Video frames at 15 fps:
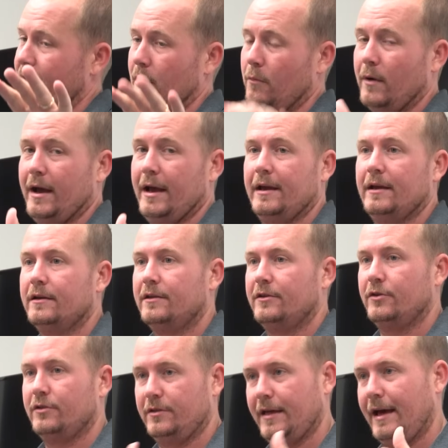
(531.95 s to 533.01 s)
that
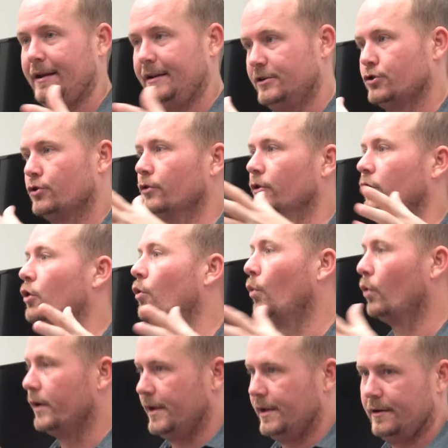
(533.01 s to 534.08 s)
way that internal
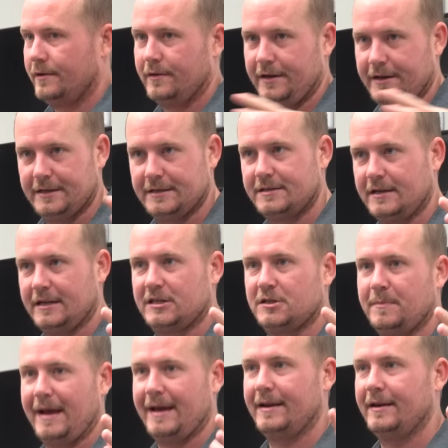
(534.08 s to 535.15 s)
accordion is
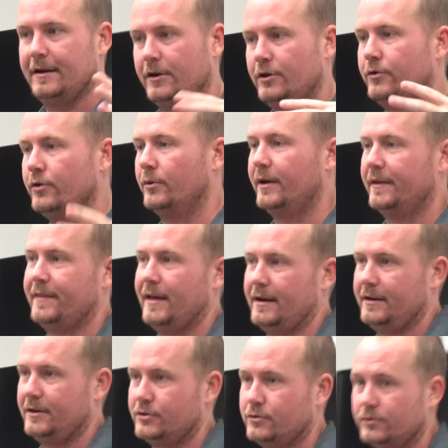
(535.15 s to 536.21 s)
expanded and you don't get that
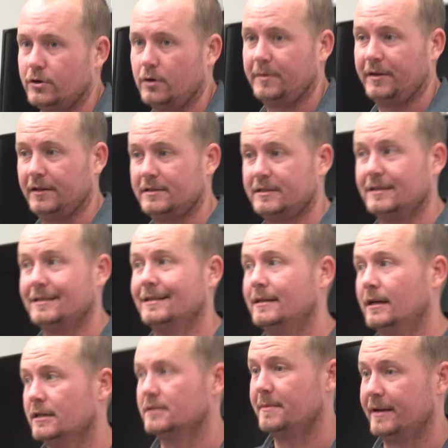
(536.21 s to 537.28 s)
additional turbulence because it
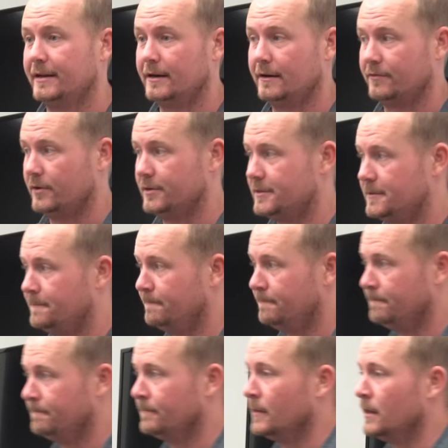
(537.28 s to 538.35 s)
does make a difference.
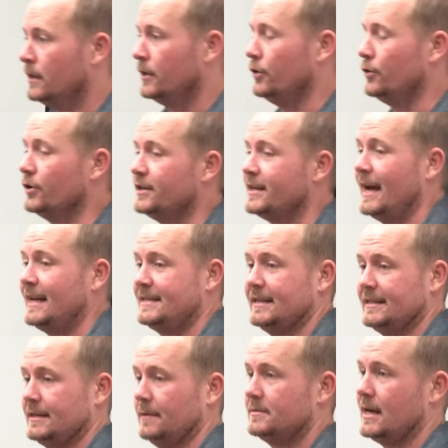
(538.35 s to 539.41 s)
You can test
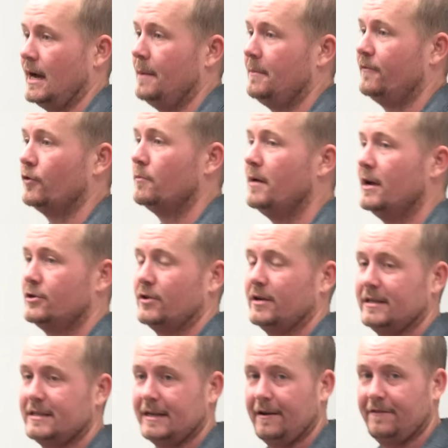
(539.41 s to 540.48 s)
it sometime if you're
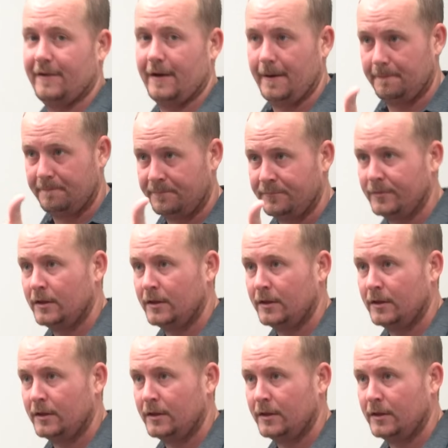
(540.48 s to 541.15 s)
measuring CFM.